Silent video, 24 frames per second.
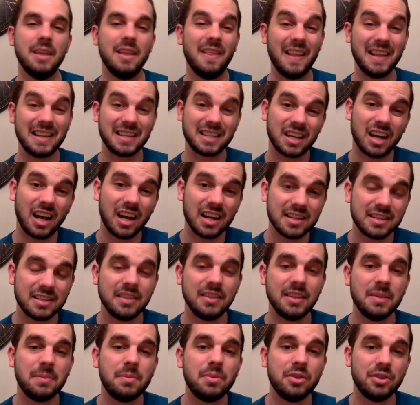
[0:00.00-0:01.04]
that's
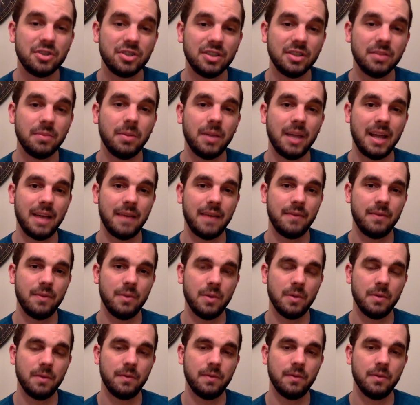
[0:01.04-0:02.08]
constantly pushing the
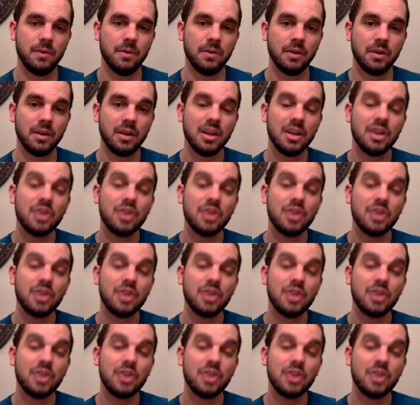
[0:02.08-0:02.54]
platform forward,